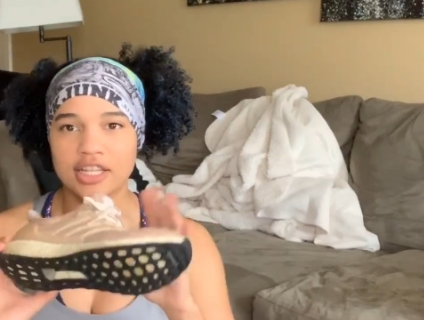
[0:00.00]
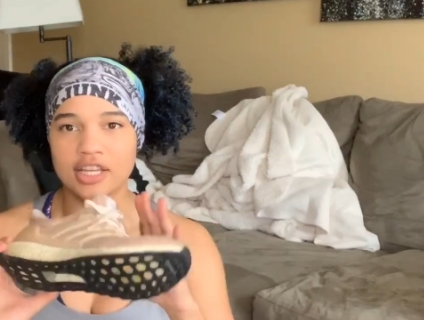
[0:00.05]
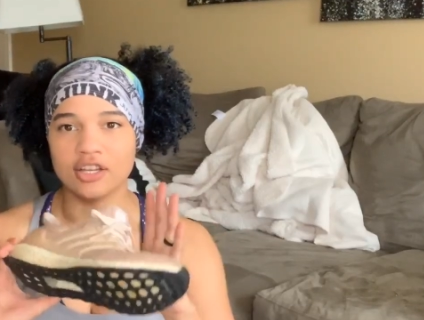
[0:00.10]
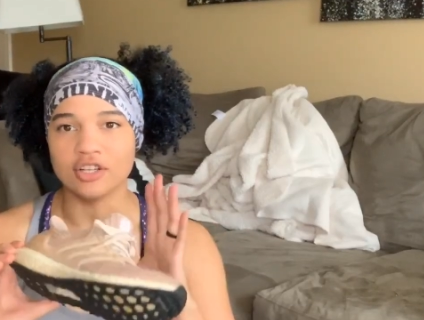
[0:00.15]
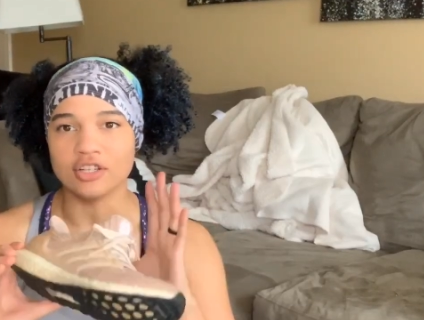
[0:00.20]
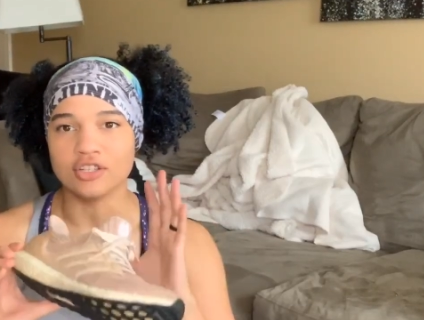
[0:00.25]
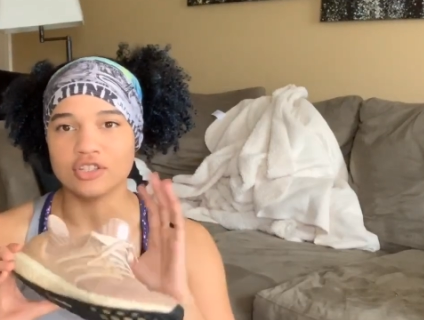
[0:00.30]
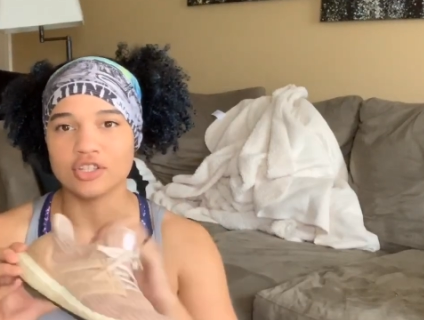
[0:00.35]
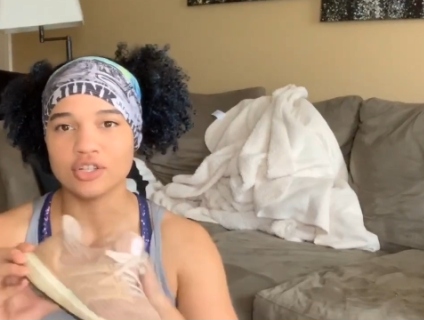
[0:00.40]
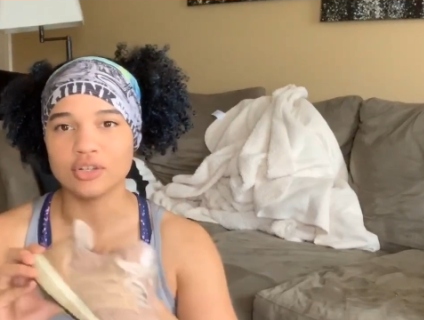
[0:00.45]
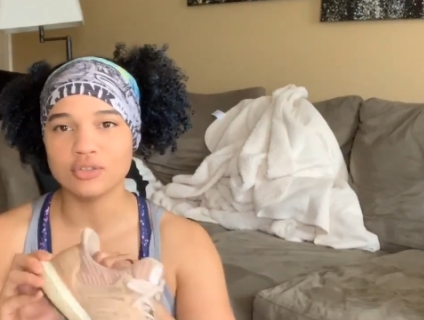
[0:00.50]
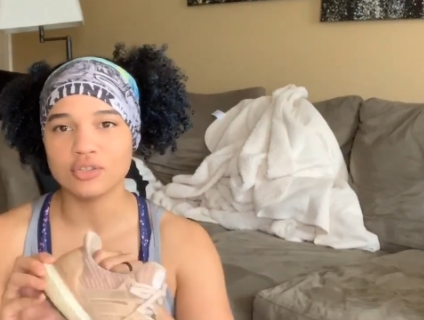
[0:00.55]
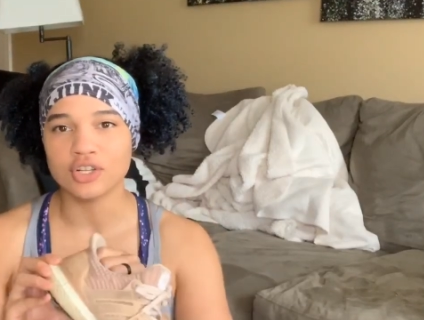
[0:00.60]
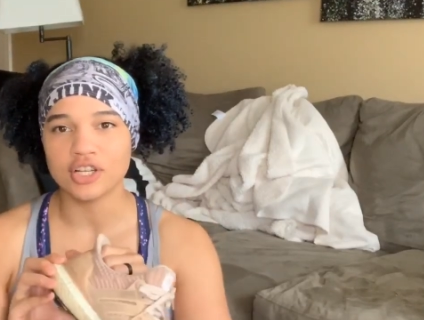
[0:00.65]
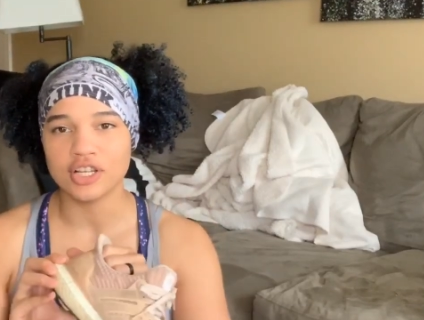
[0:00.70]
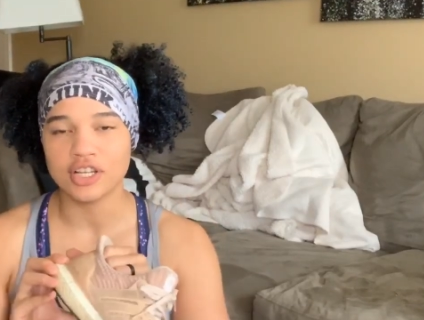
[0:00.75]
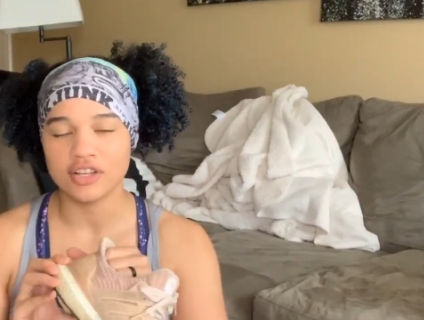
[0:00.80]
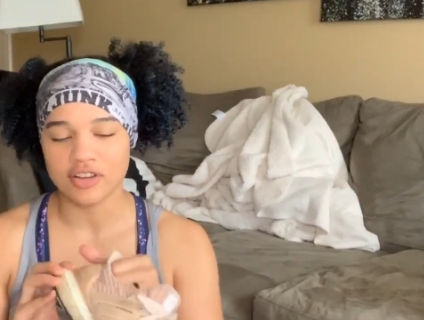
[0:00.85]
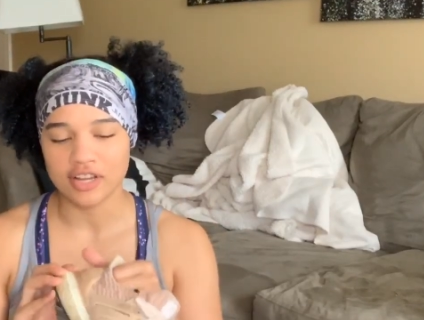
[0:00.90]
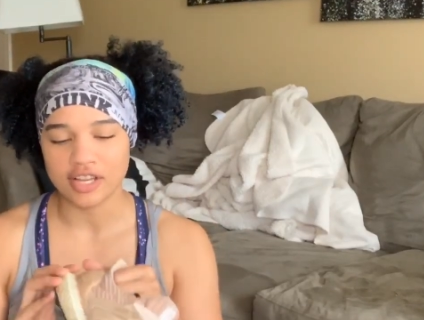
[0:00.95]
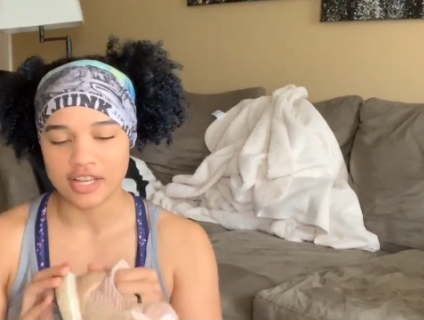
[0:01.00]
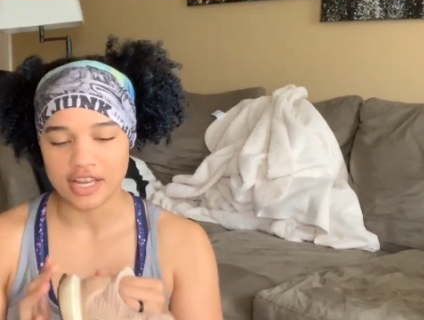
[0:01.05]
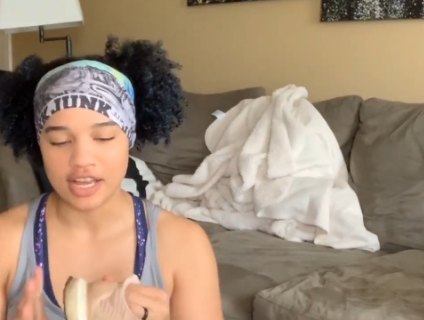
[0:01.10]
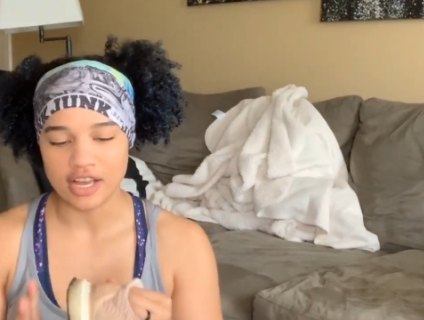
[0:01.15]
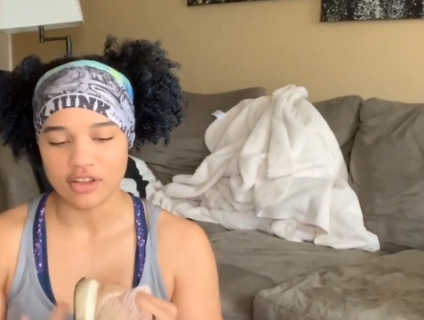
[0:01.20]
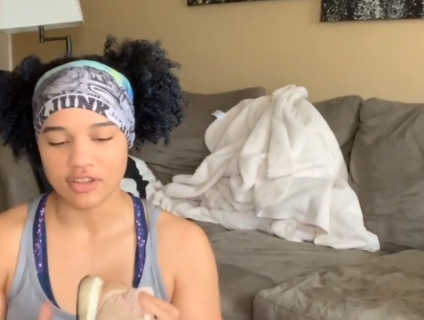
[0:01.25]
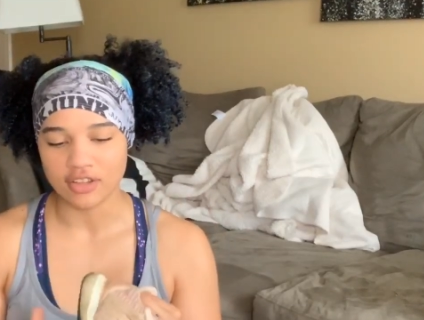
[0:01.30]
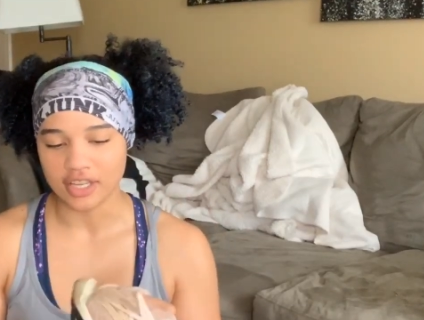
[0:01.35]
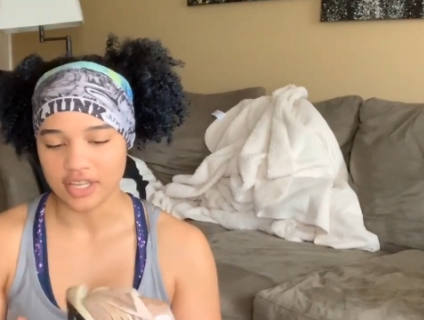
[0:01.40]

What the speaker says: they are so dirty right now,